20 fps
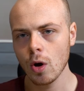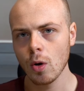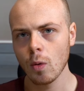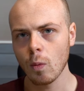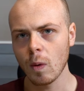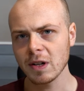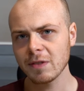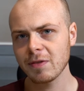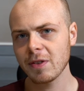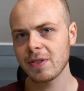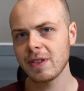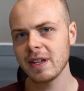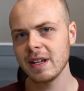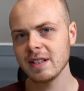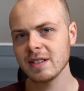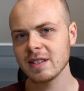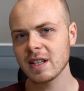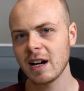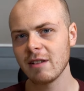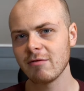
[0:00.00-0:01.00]
One of the
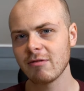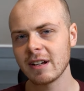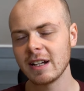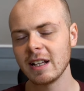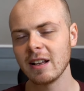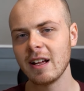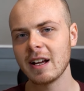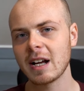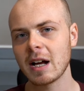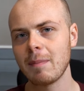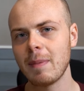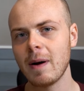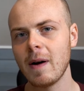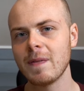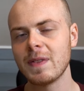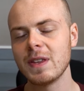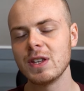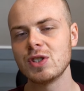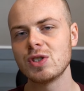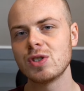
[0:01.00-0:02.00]
things that I really like
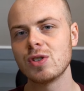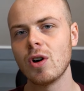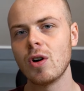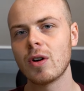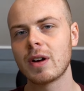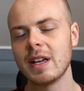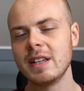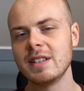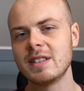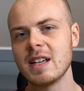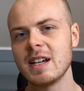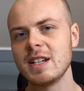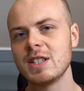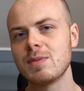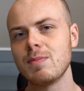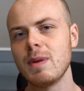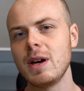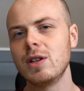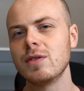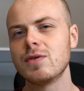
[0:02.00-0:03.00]
about this dock is that
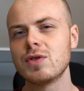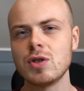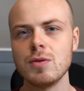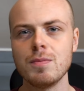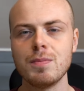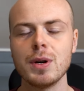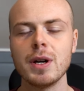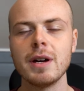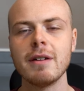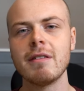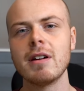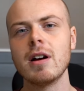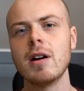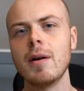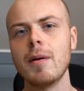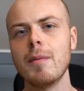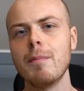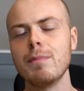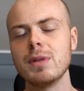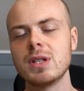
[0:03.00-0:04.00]
it's made of
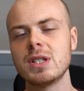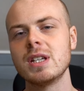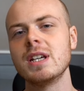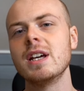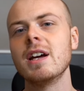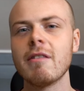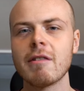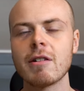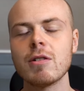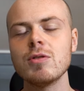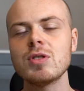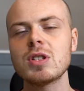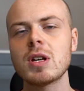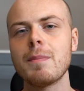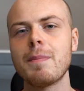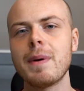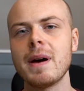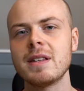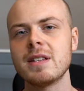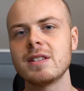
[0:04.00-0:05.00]
superior materials
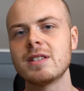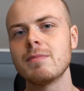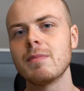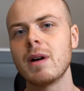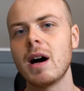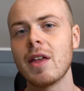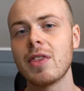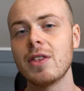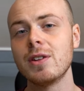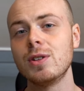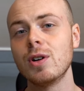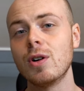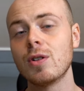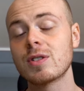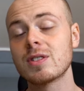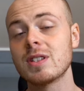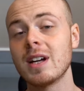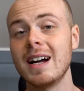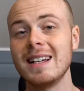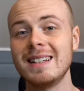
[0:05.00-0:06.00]
compared to some other
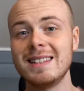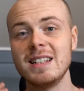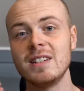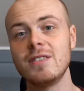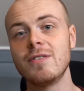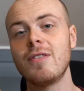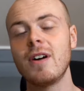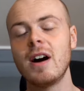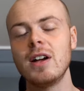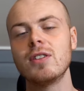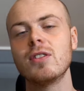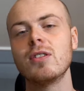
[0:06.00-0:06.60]
docks that I did find